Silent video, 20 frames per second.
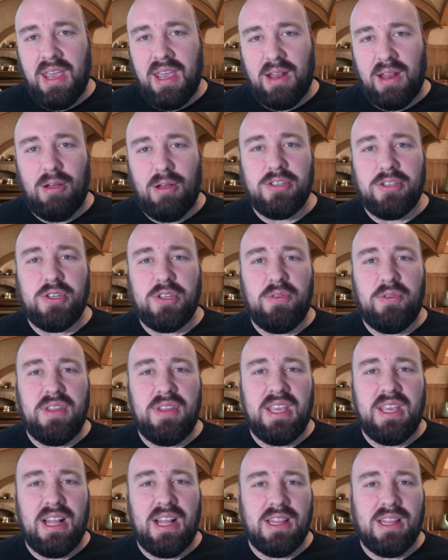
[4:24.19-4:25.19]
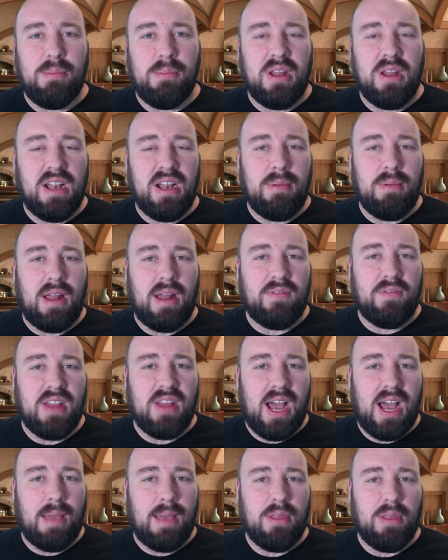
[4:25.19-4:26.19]
and also the limited amount of
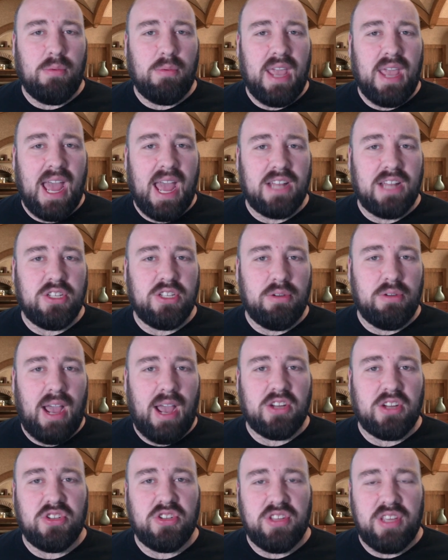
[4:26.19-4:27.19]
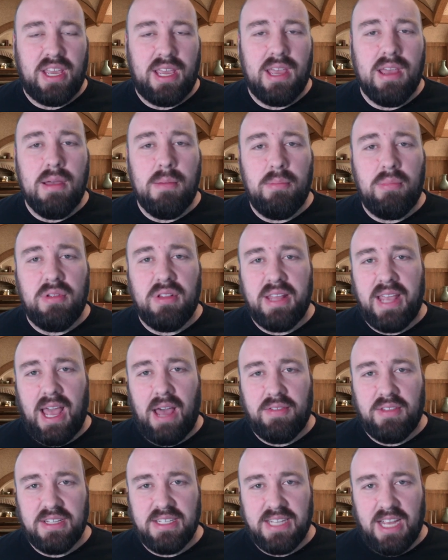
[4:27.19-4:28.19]
time that we had to actually play
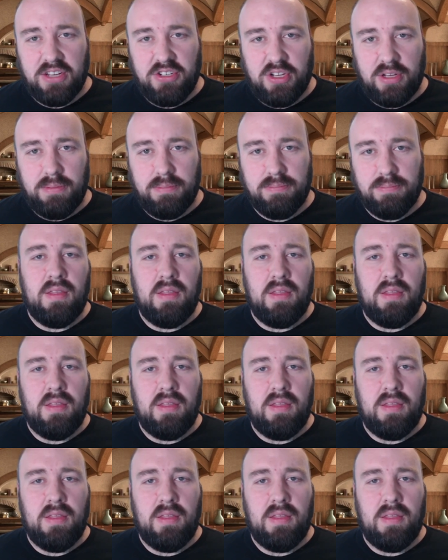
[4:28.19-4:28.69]
out the session.